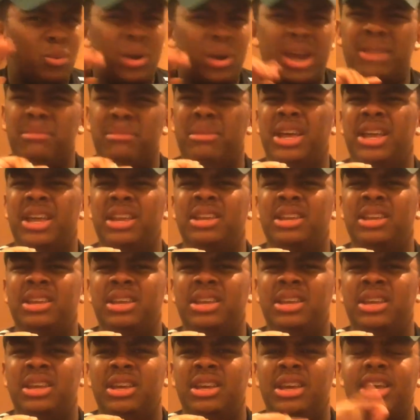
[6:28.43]
Wait a minute.
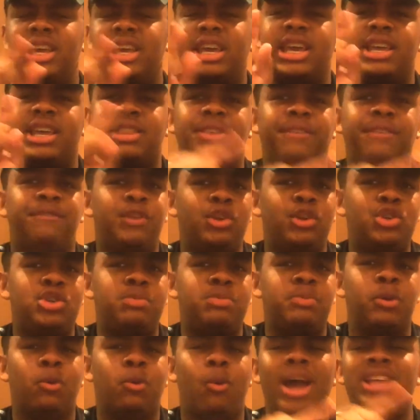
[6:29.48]
If the future's
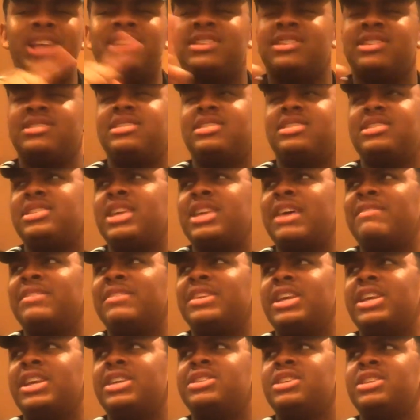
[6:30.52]
been white since the
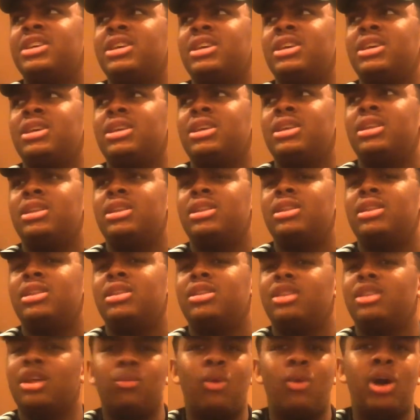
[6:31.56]
70s,
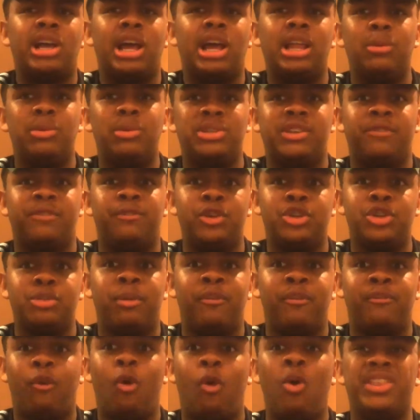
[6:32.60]
then what color was the future
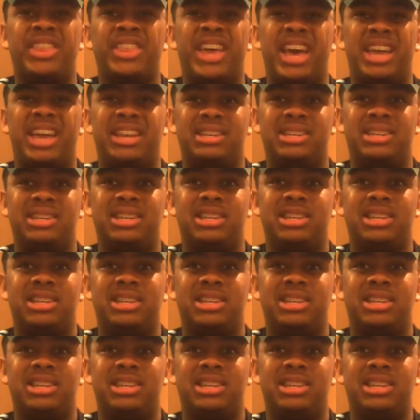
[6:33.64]
before then?